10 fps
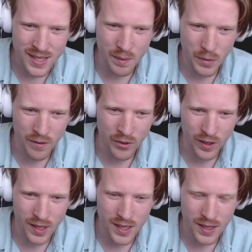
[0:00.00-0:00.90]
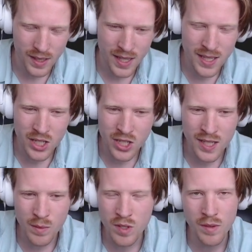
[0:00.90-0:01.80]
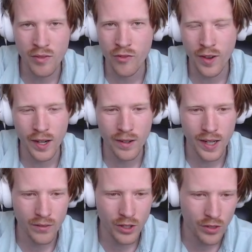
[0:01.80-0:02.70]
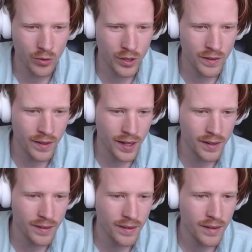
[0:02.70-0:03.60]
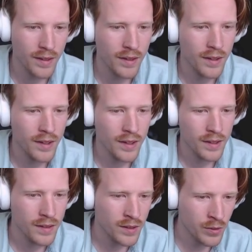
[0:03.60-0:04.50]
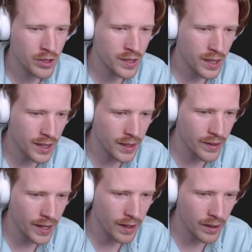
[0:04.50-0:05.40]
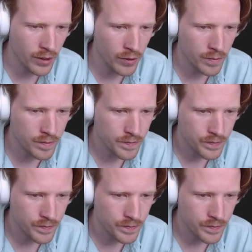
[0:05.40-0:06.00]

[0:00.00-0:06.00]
a submit for this because it just seems to be firing every 3 seconds. So we're just going to leave that alone.